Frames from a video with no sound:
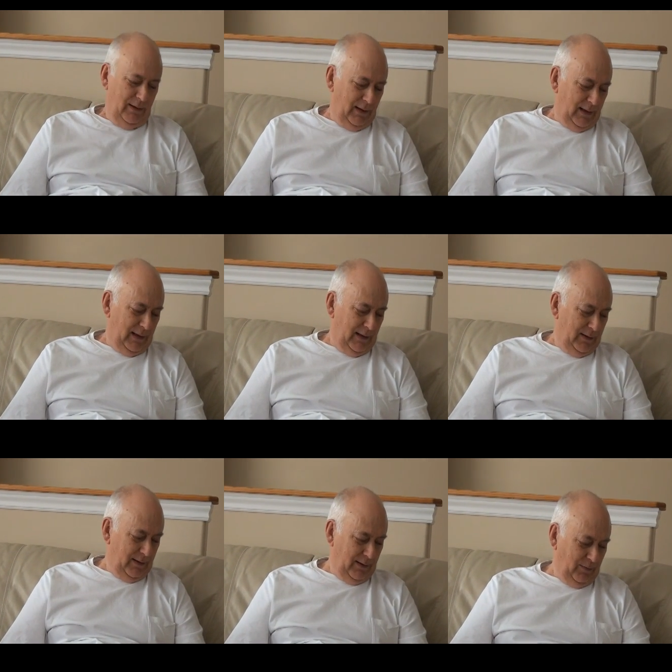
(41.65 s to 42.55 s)

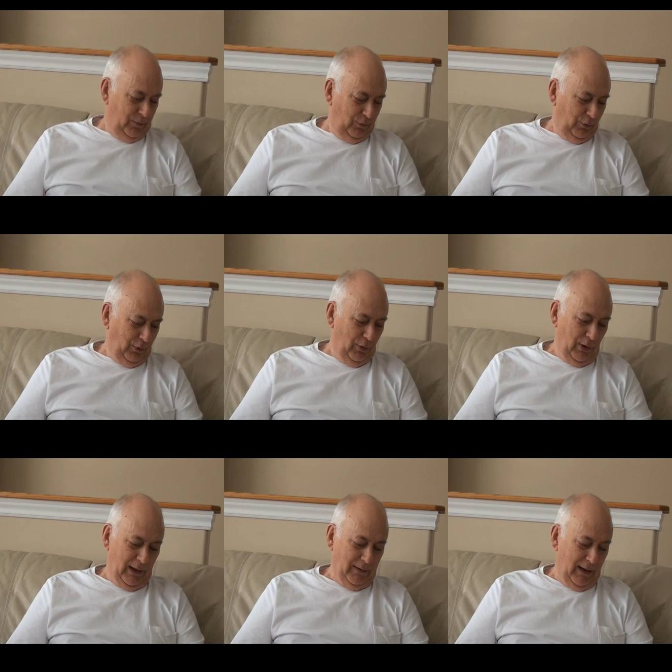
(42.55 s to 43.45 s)
And so the
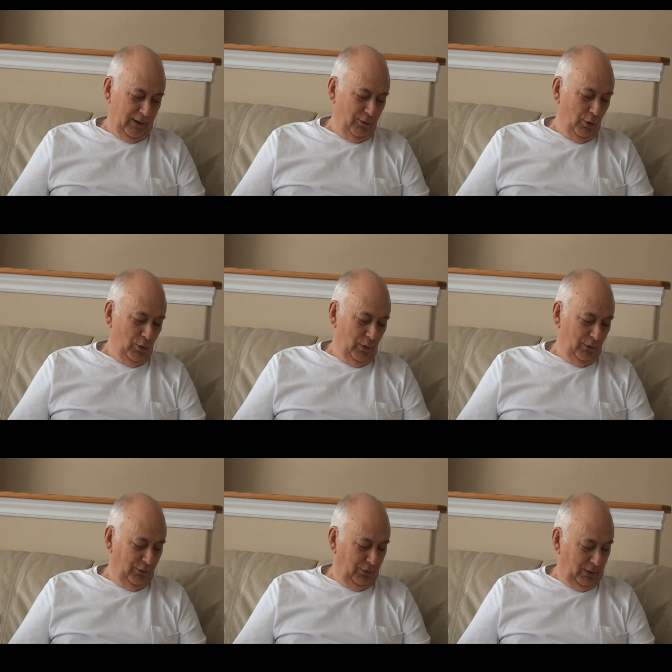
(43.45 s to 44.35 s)
only thing they can do
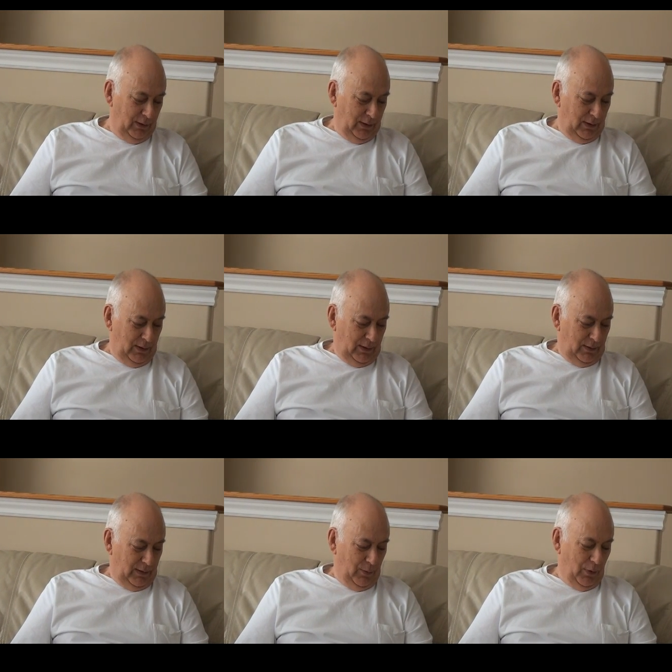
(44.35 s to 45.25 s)
is
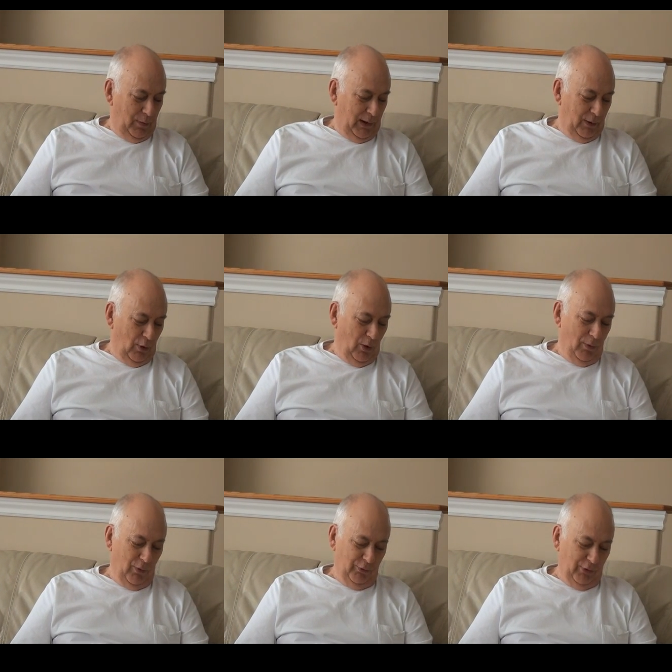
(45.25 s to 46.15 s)
they put me on
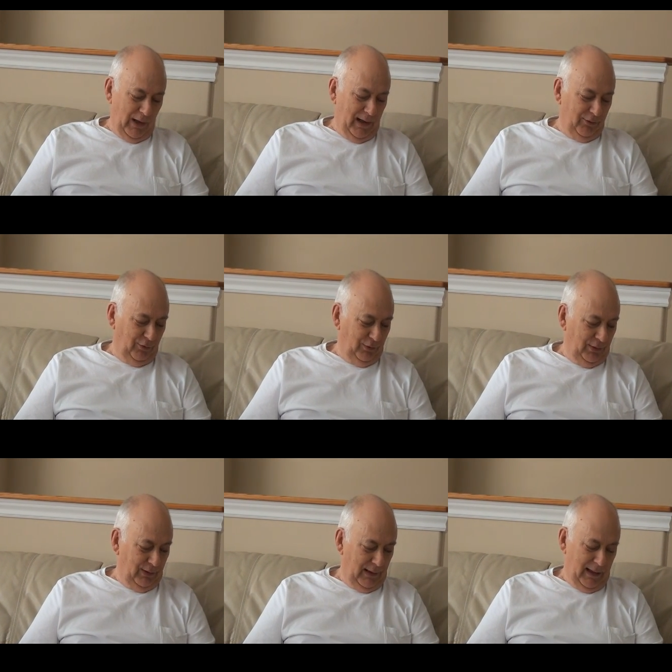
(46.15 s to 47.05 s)
hormone shots,
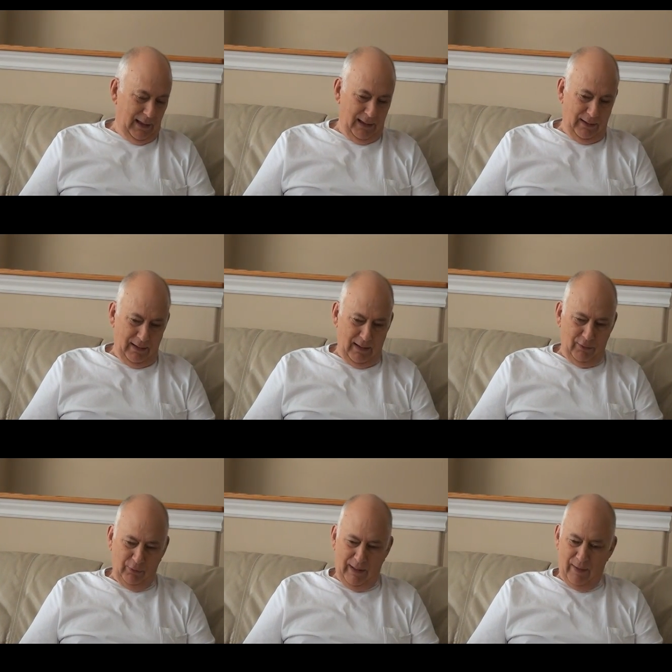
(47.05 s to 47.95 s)
and they
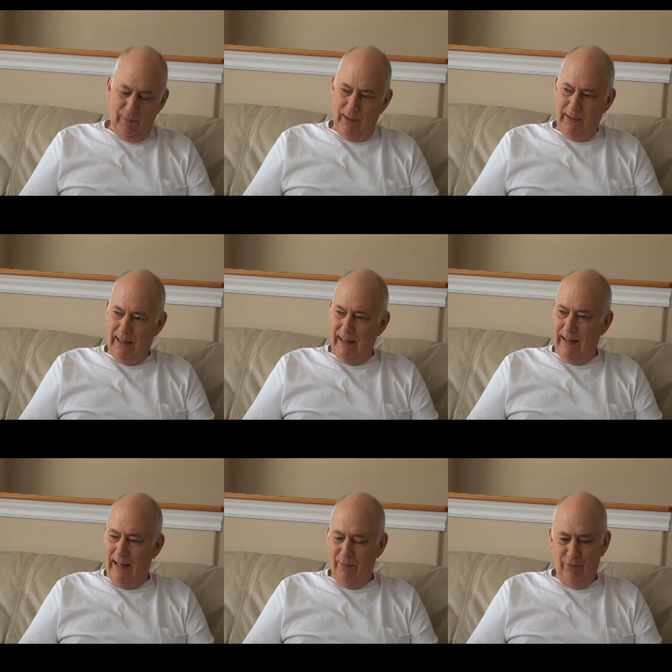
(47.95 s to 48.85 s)
also have me on an
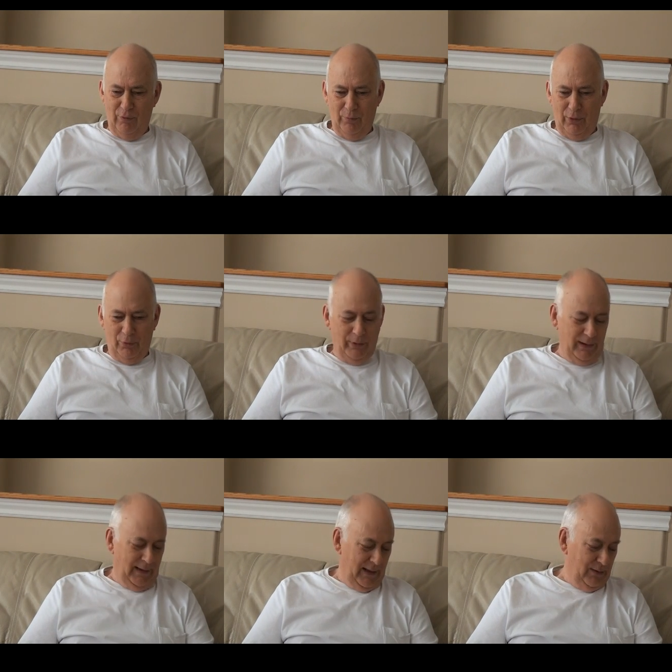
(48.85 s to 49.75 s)
anti-androgen pill
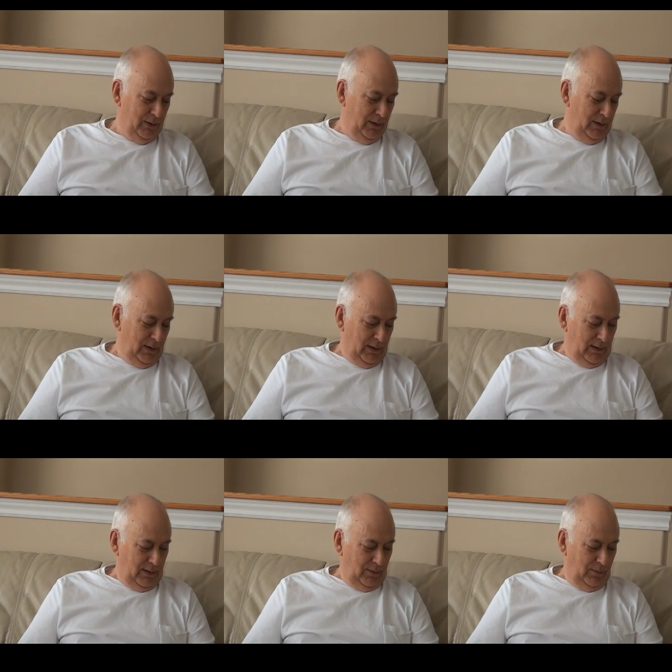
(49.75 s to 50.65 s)
right now
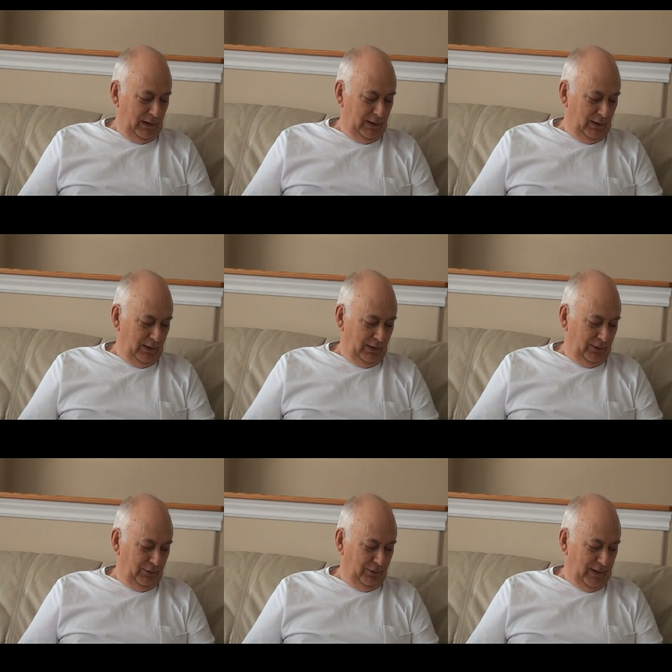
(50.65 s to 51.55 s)

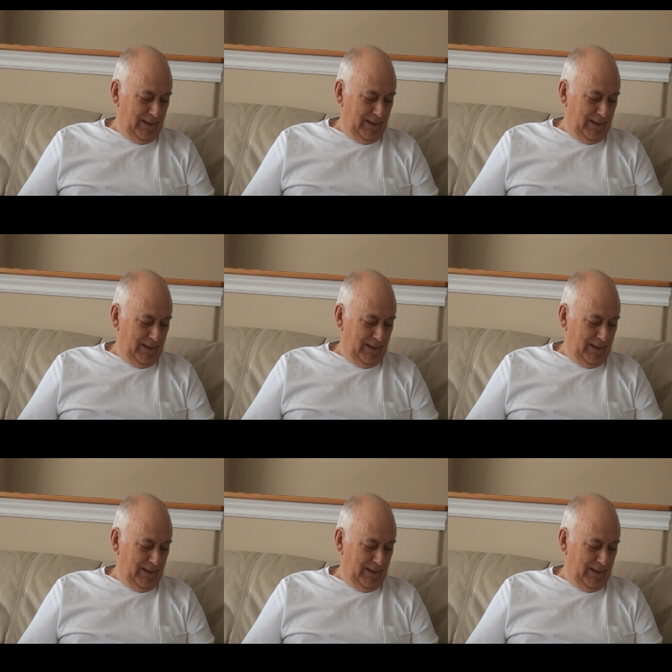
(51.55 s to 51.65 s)
because